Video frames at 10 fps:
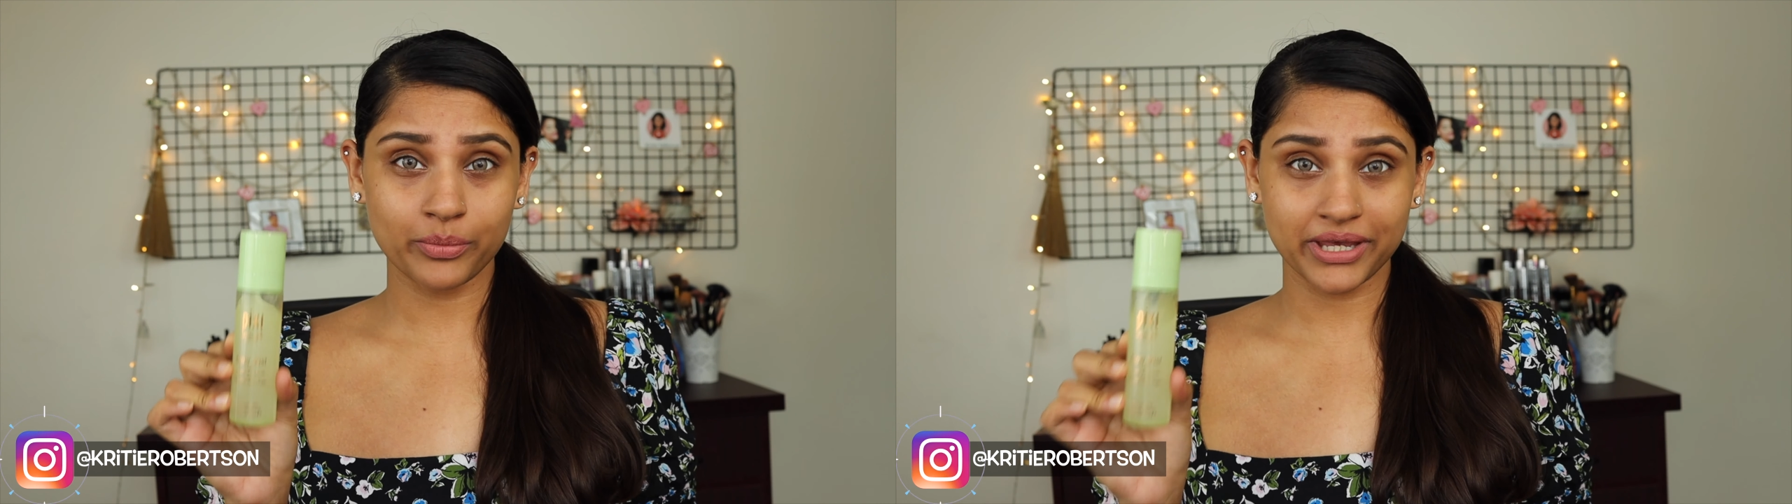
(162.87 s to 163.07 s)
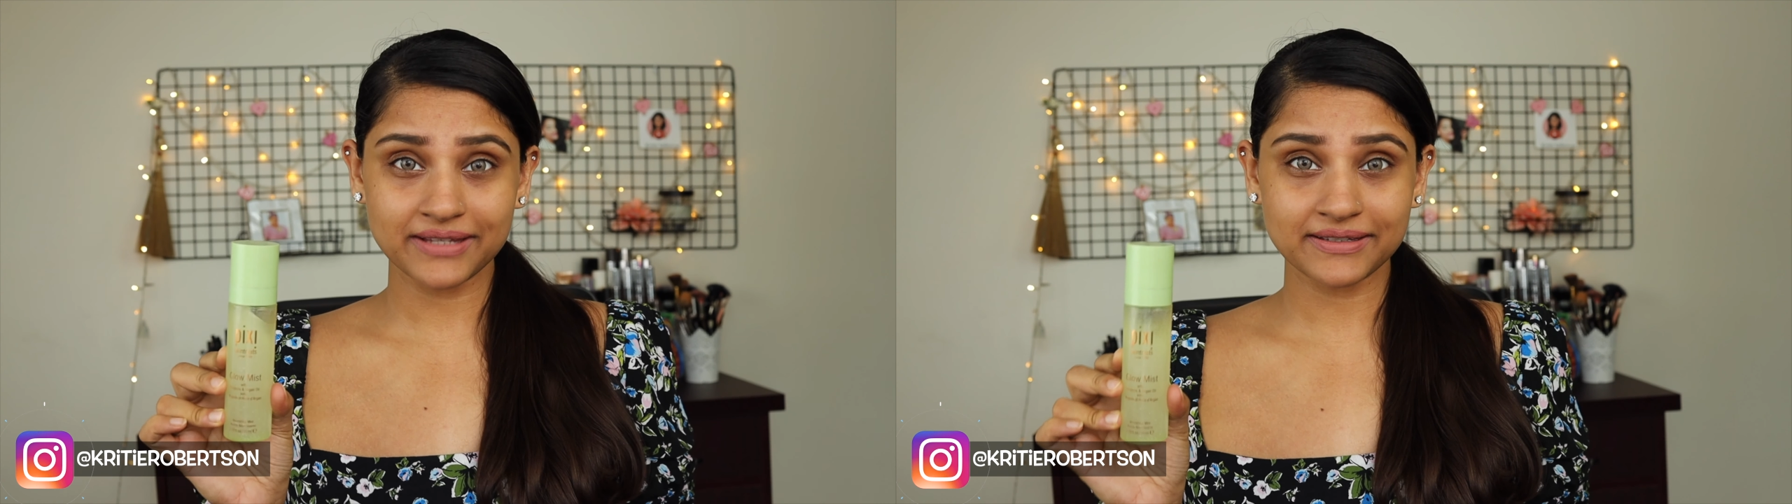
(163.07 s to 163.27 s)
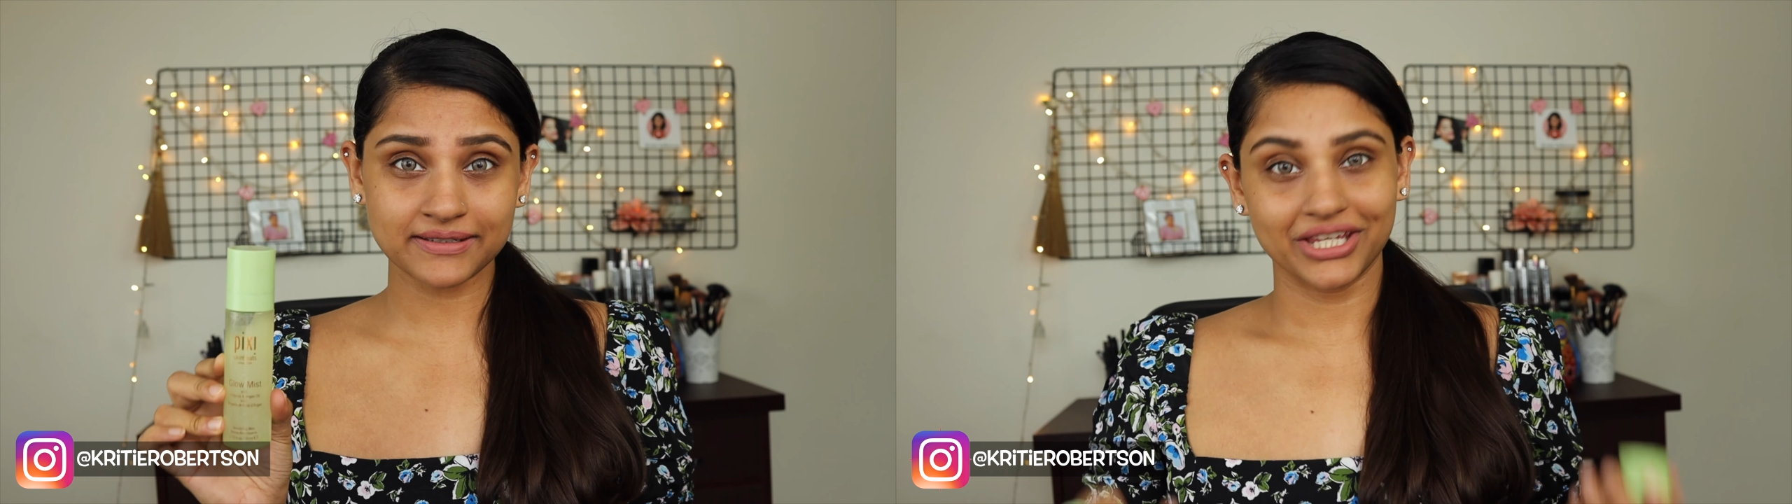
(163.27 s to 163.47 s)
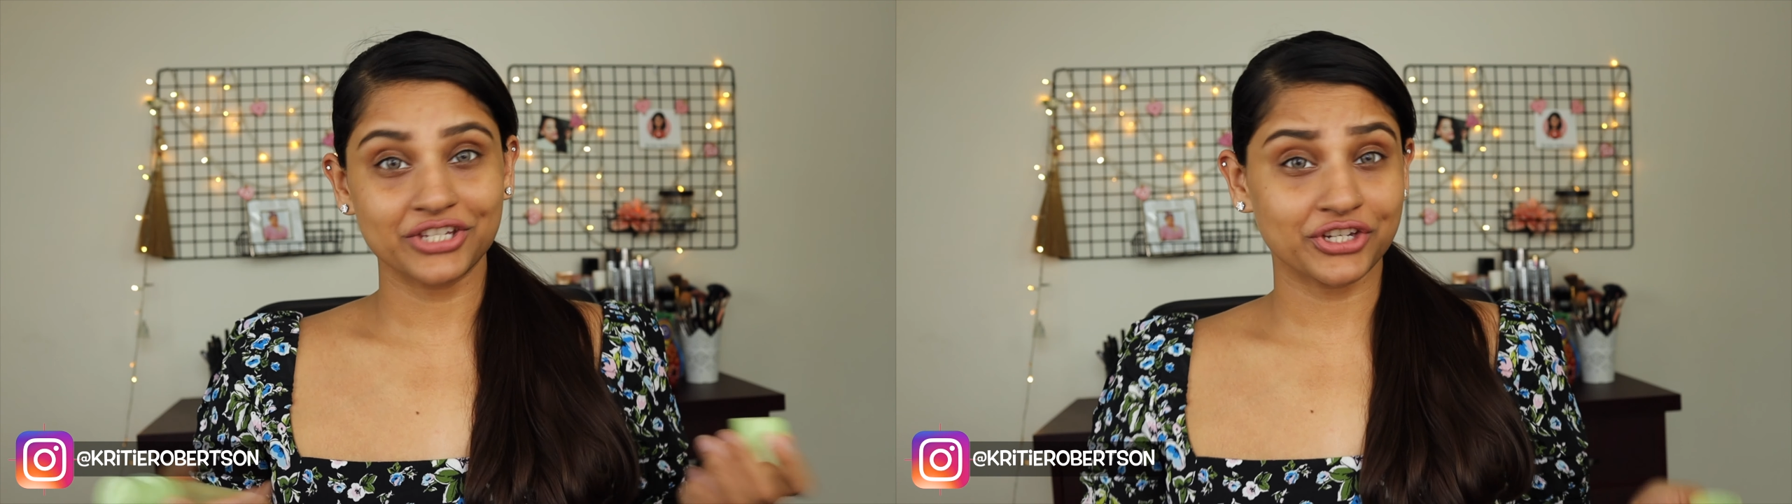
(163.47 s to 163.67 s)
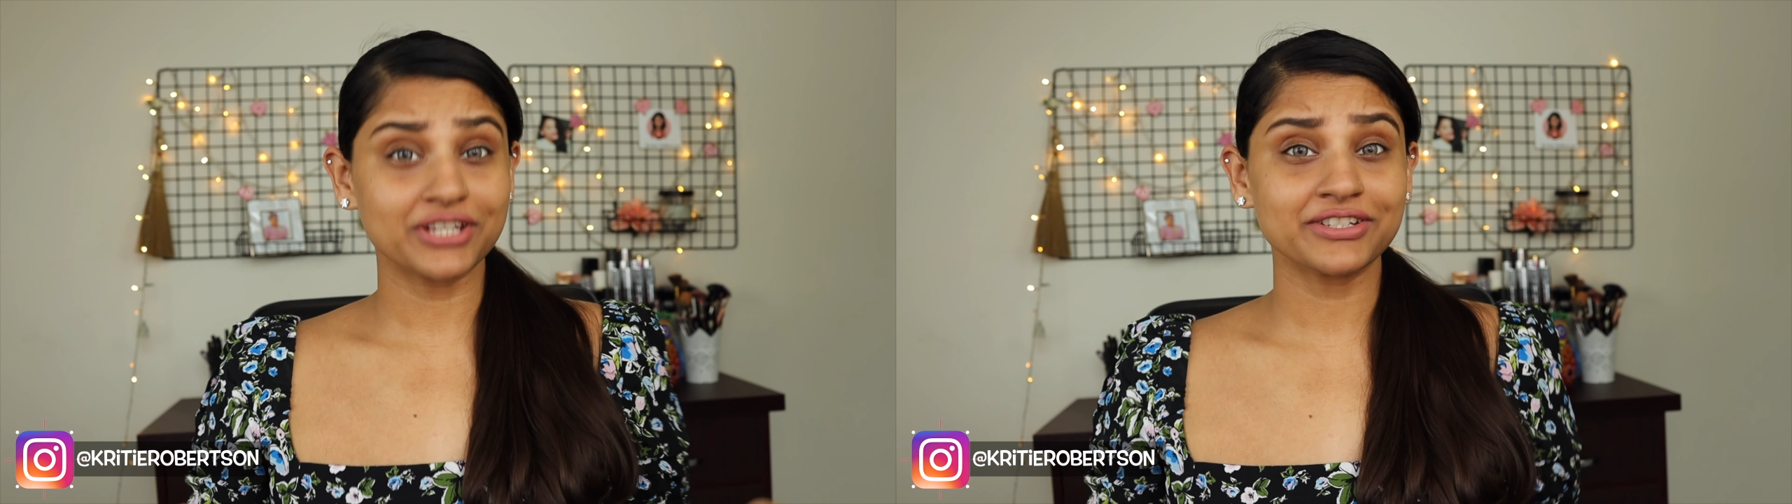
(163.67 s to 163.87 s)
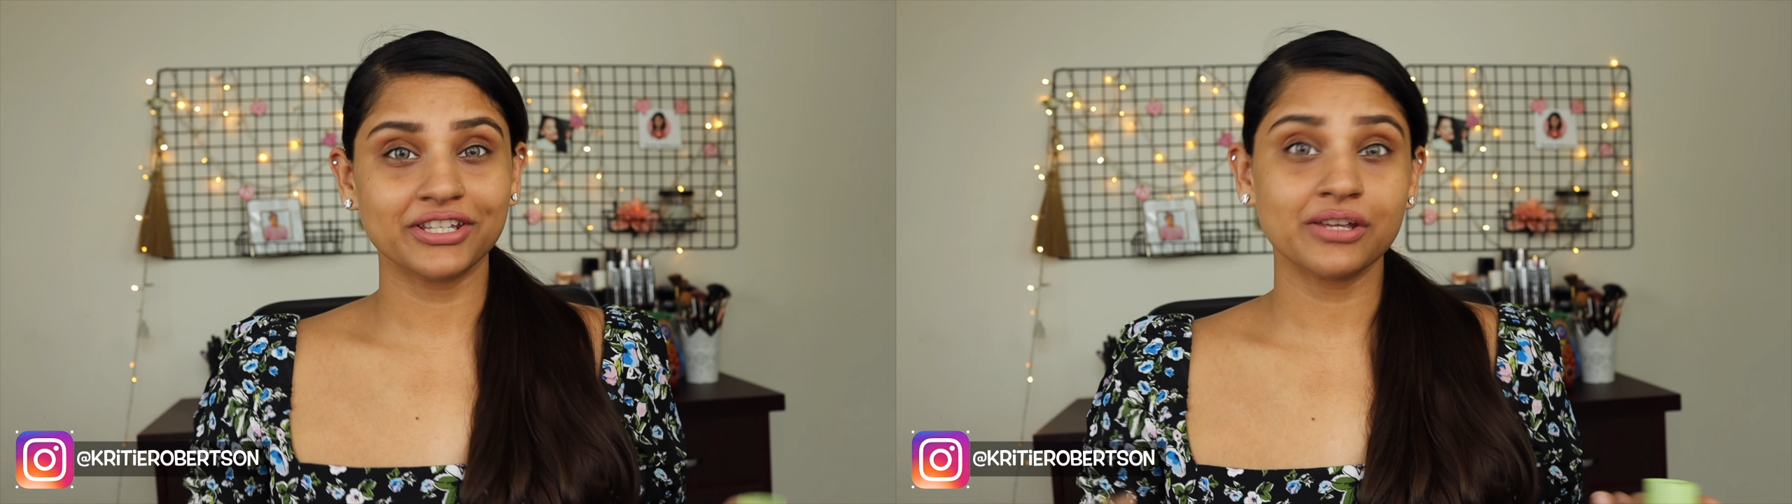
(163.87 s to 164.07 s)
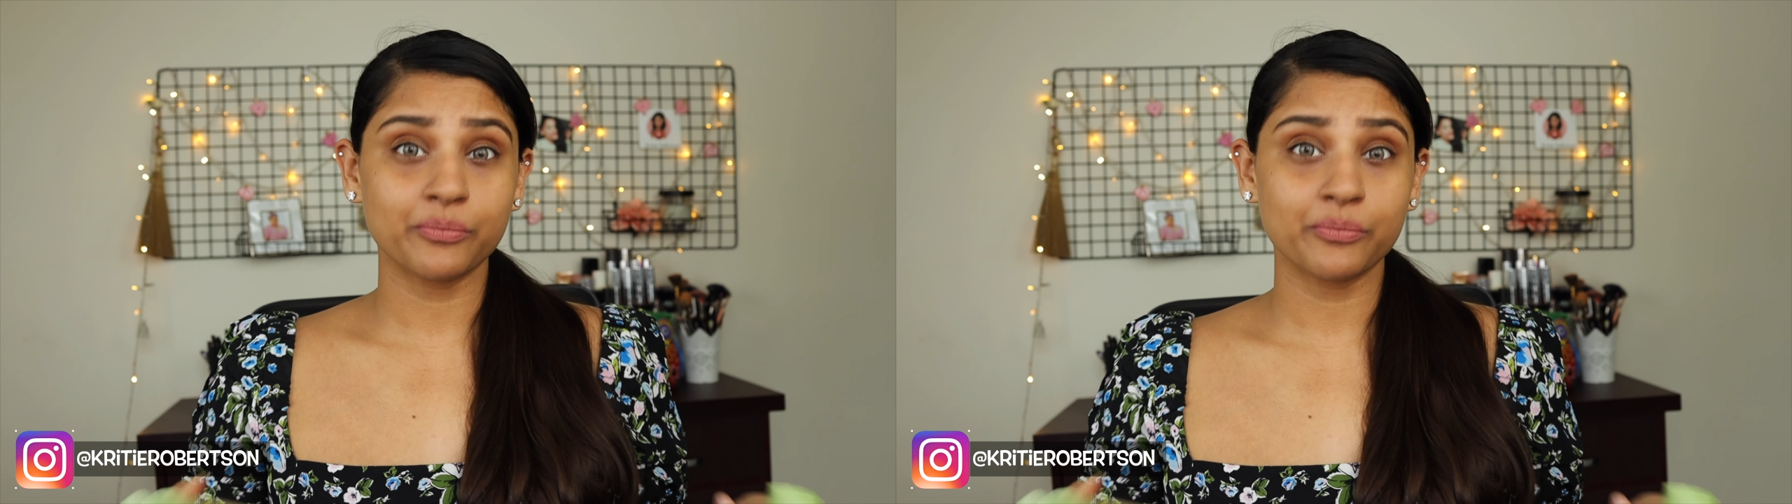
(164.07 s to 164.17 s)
Mist. It's just going to